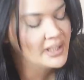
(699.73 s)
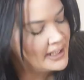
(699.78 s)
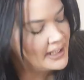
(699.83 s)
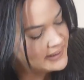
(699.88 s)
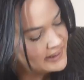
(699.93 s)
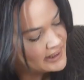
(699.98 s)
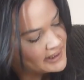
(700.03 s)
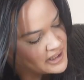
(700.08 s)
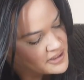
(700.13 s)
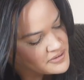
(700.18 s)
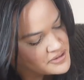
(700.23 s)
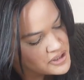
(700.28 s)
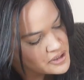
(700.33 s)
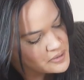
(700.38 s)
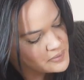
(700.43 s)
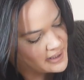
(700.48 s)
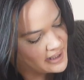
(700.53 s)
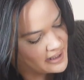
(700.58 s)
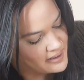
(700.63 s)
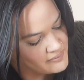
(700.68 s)
And then you do
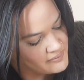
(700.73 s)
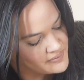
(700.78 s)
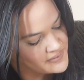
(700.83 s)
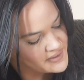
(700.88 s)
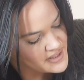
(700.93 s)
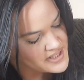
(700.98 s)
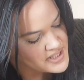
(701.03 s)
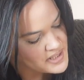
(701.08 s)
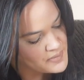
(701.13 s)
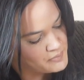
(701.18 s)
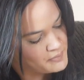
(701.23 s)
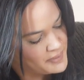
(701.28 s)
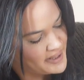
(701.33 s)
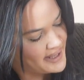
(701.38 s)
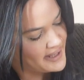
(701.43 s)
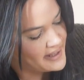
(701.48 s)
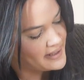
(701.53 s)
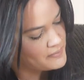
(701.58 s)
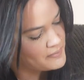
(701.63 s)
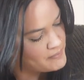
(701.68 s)
have this
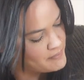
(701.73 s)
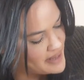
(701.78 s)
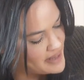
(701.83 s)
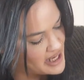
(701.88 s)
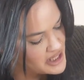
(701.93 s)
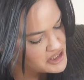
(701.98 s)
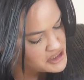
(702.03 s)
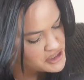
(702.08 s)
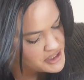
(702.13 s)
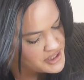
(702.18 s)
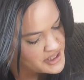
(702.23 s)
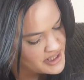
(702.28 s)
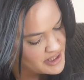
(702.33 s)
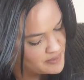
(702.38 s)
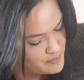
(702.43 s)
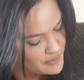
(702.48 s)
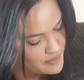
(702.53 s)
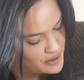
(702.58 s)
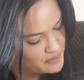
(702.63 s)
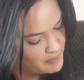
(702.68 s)
big mesh
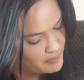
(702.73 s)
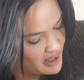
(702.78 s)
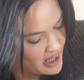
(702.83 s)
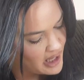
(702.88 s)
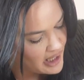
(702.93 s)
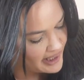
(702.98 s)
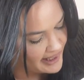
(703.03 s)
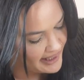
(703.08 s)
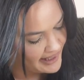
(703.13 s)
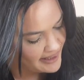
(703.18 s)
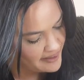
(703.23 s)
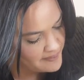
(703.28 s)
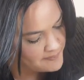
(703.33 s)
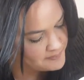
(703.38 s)
zippered pocket,